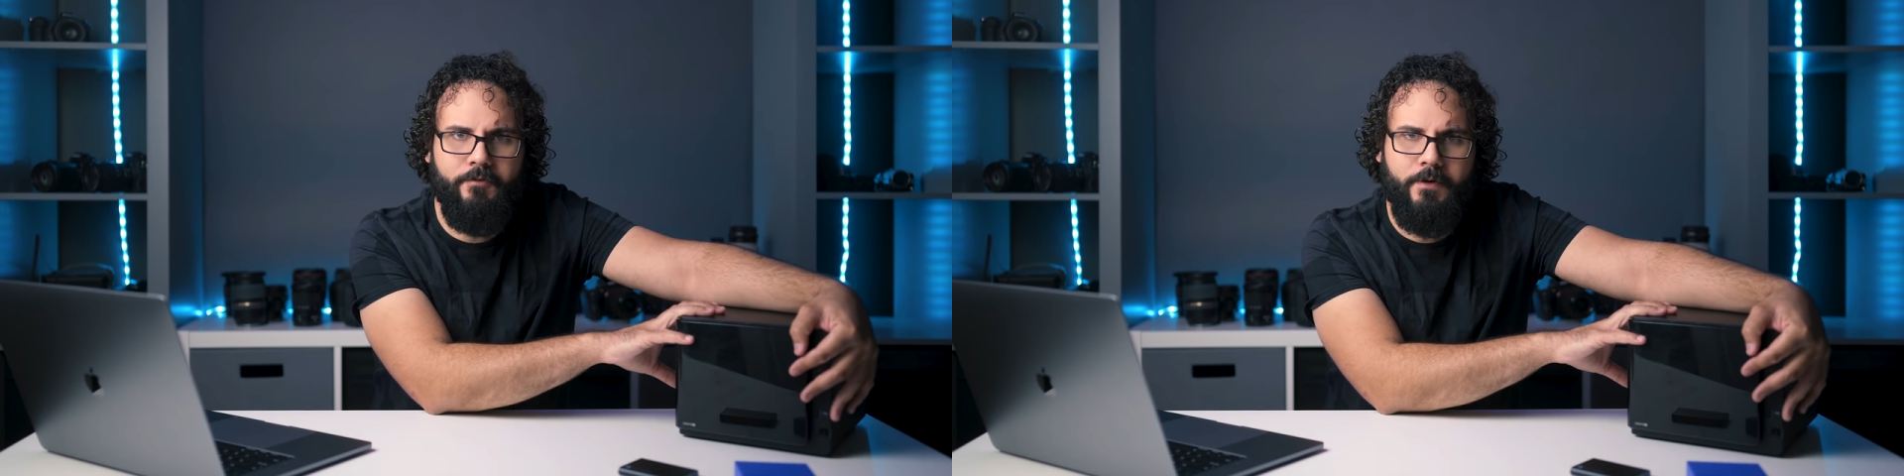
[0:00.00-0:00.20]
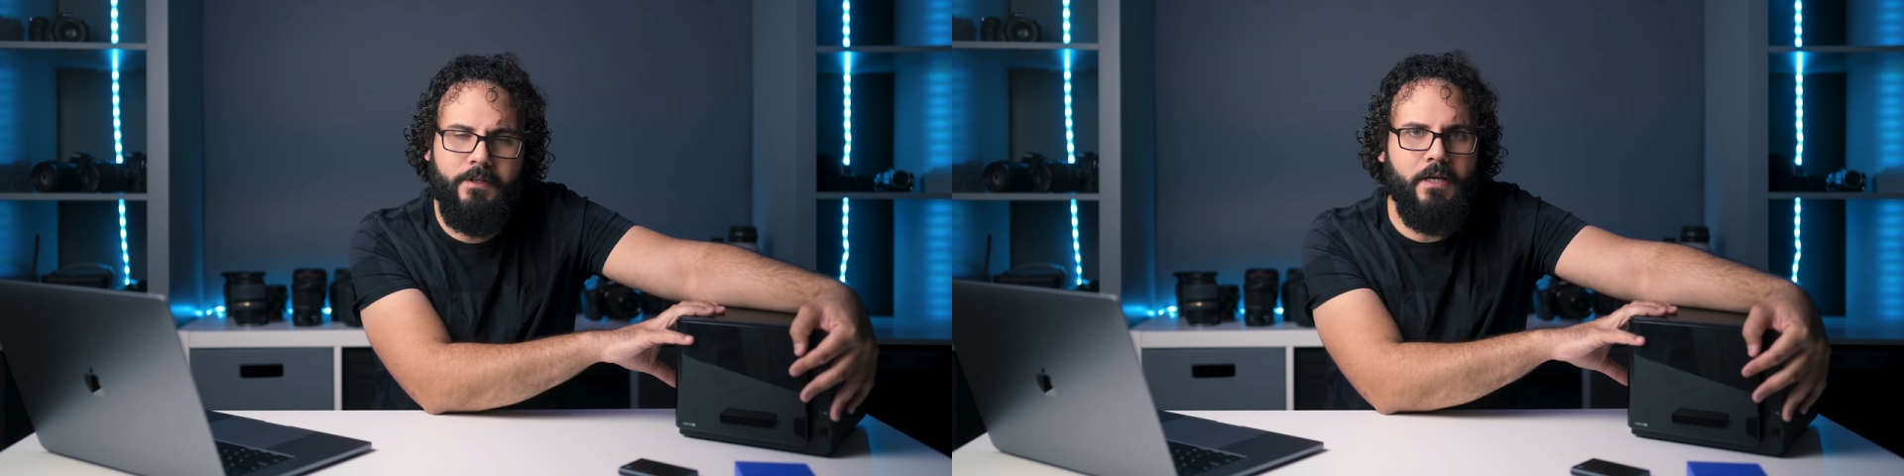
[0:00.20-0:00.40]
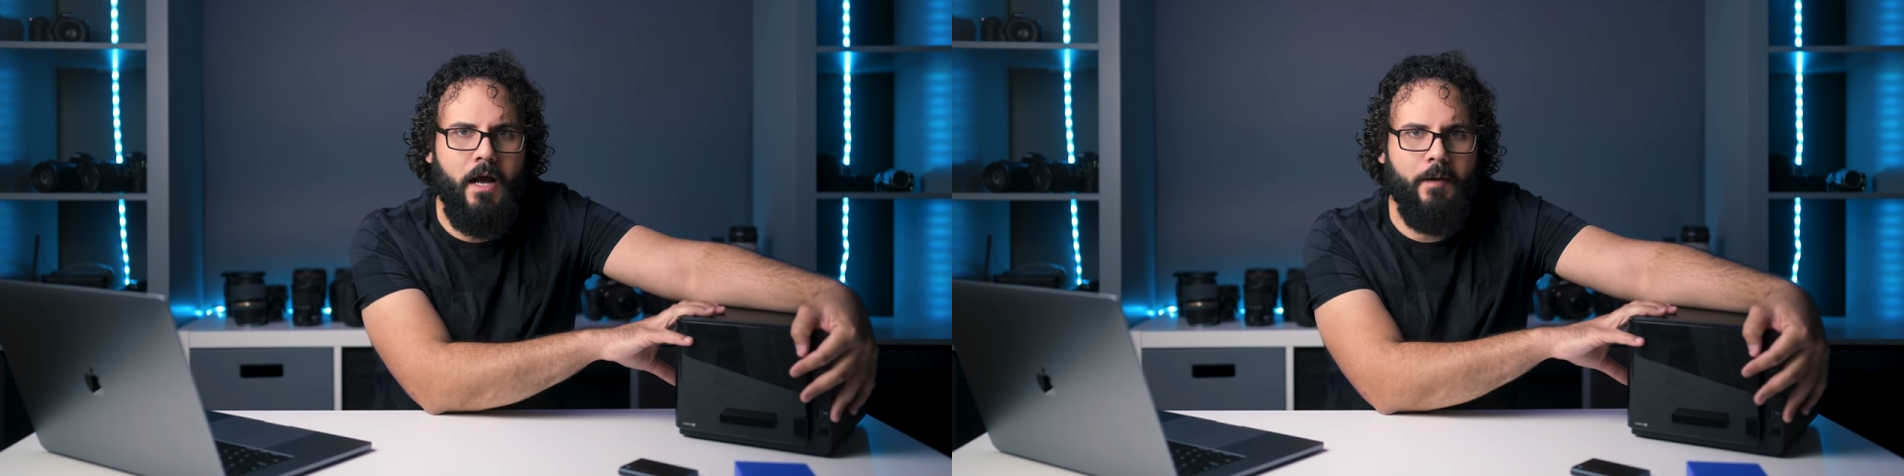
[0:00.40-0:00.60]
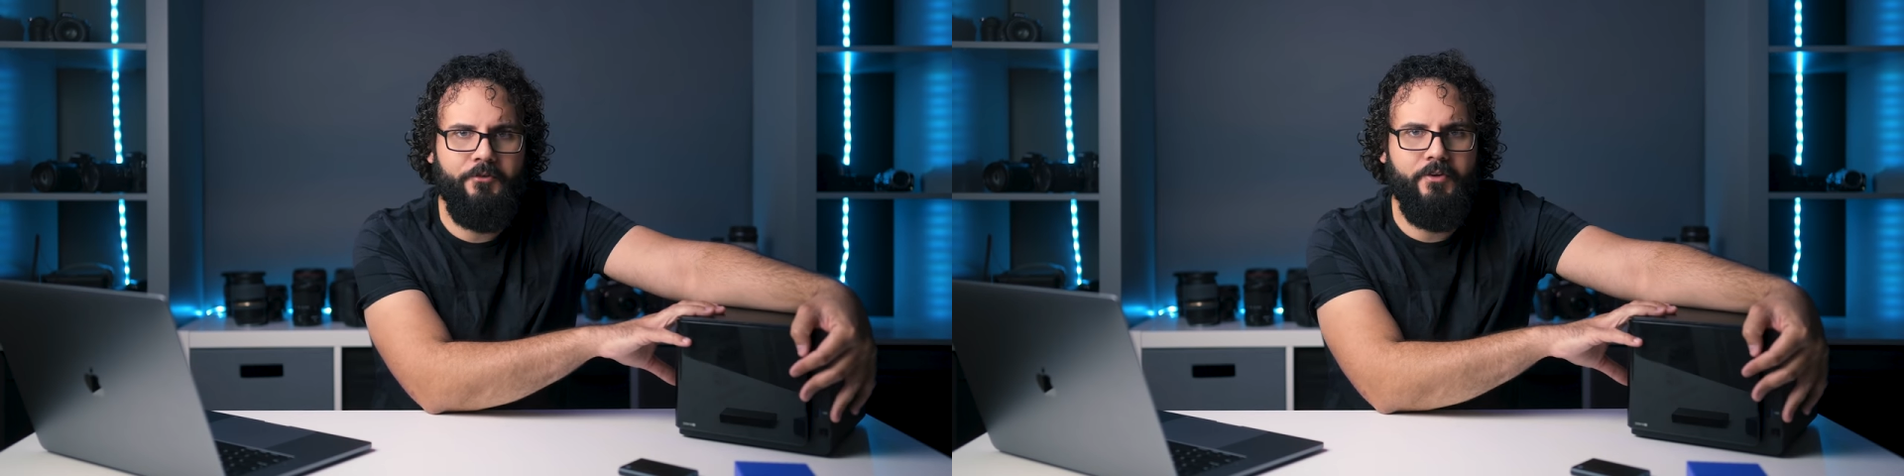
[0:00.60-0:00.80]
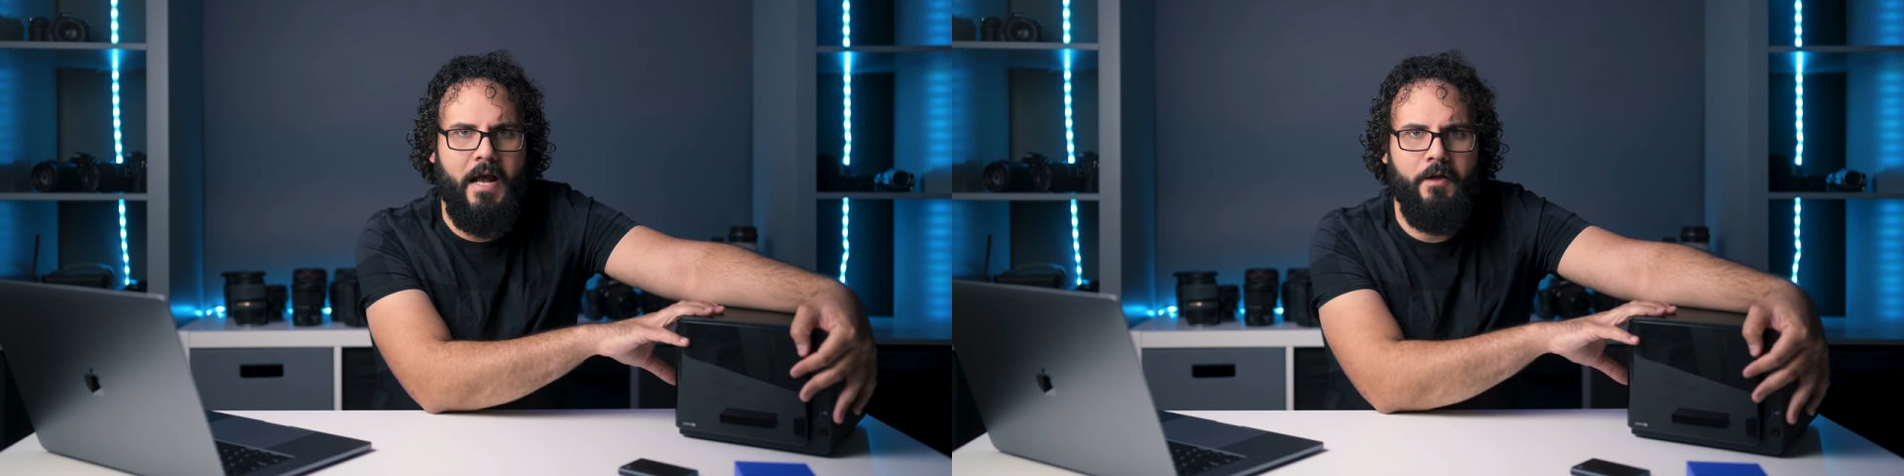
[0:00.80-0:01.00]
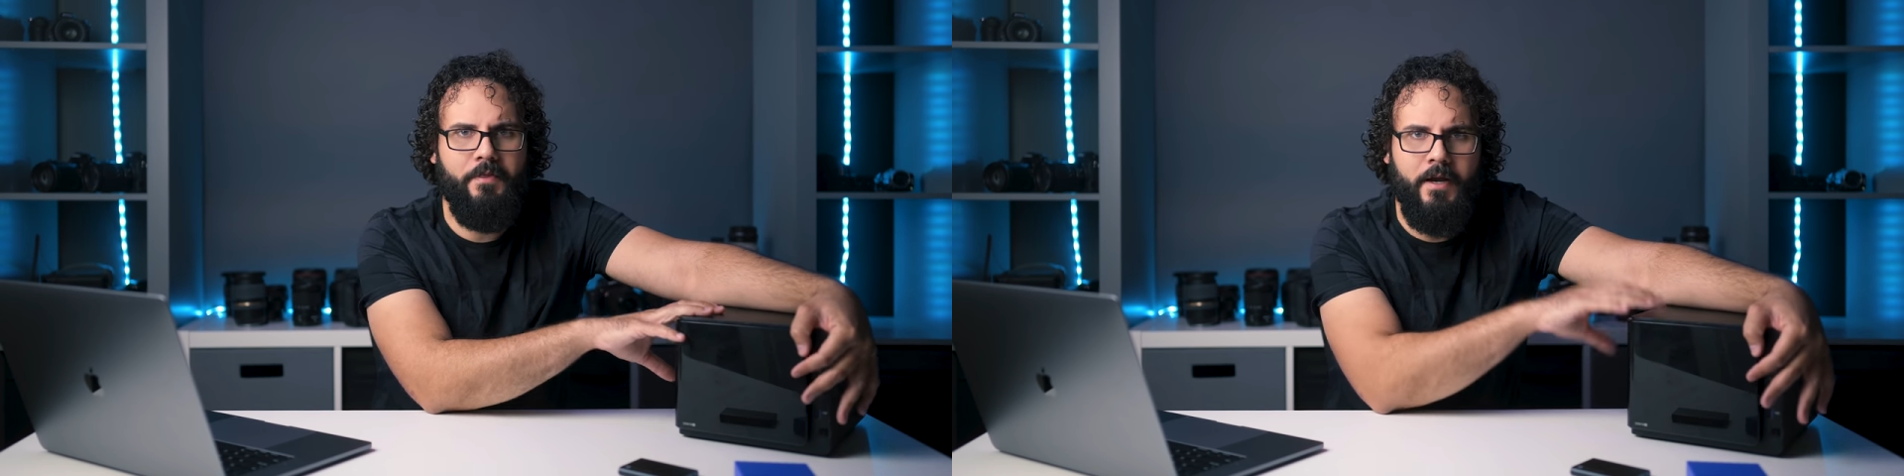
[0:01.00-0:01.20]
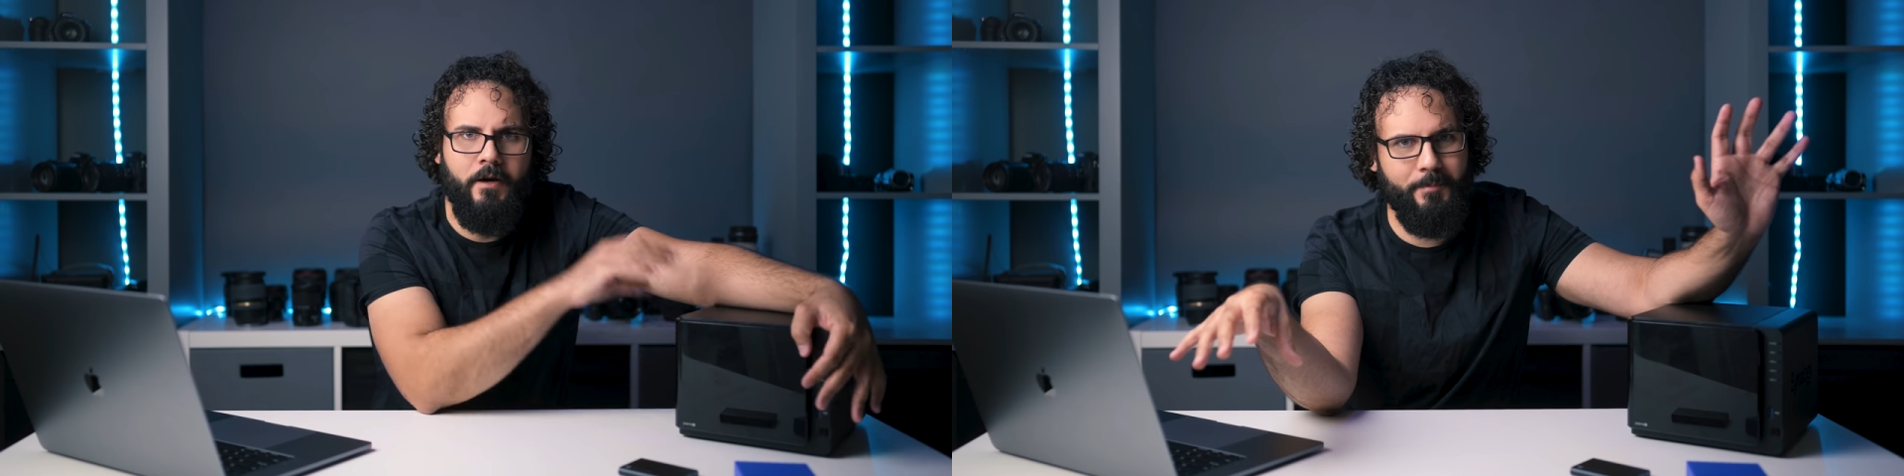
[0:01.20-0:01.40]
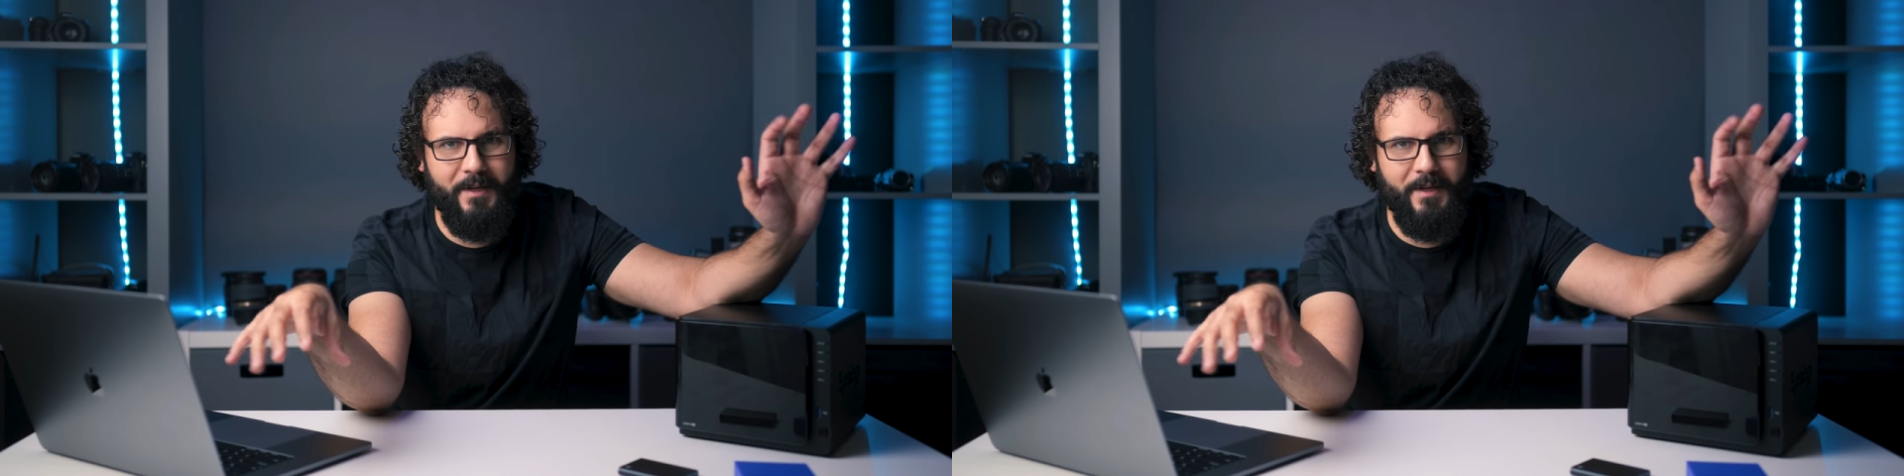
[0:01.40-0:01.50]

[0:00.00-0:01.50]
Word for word: friendly option out there,